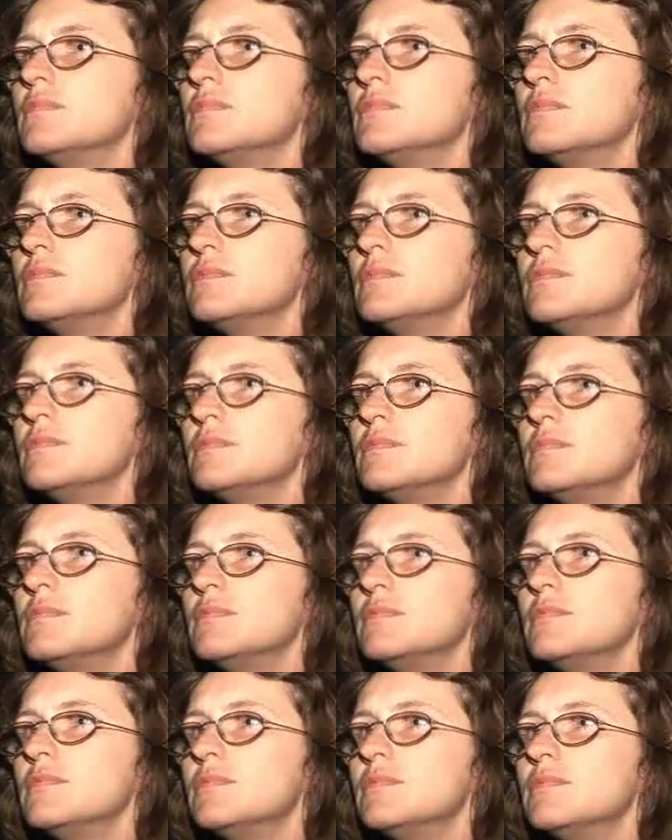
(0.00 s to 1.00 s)

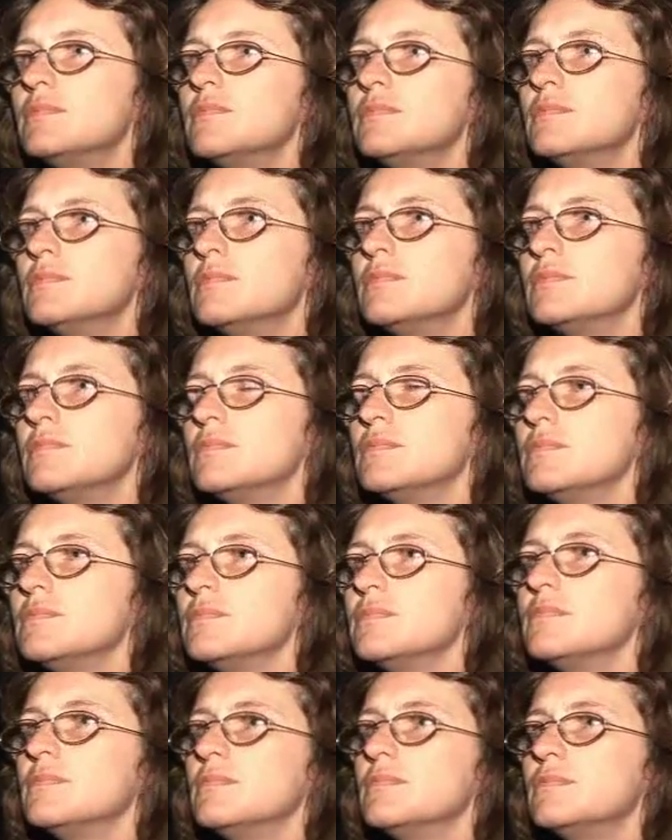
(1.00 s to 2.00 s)

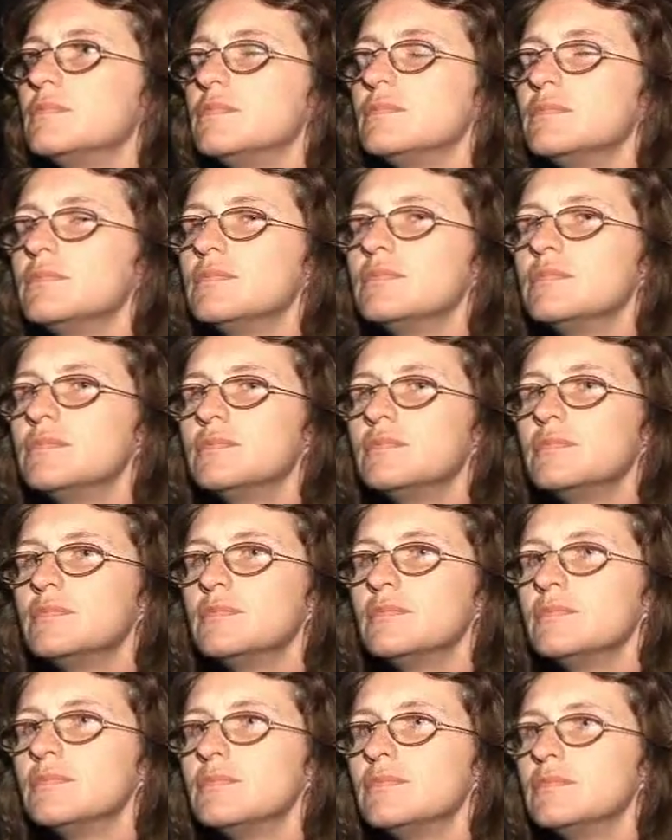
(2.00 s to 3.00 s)

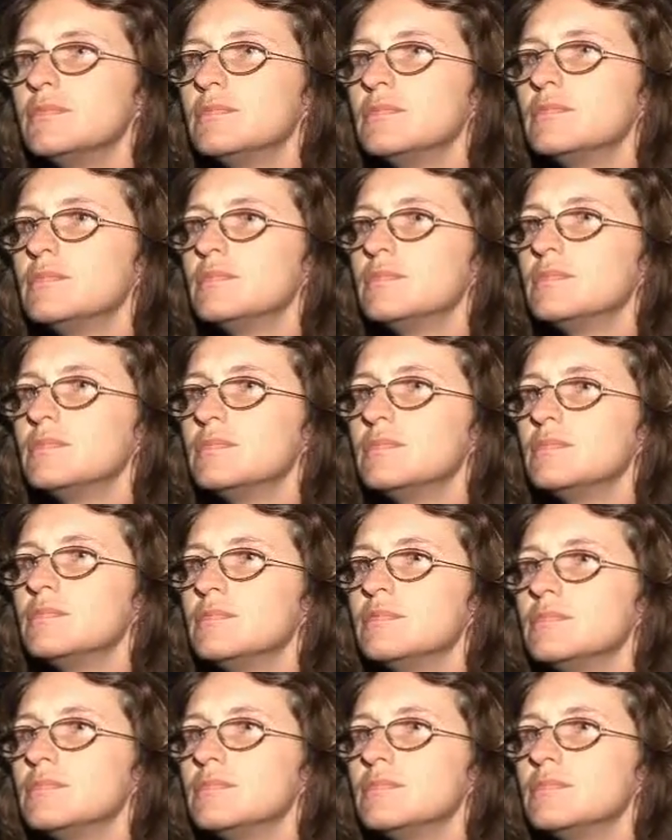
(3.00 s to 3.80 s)
Nobody speaks.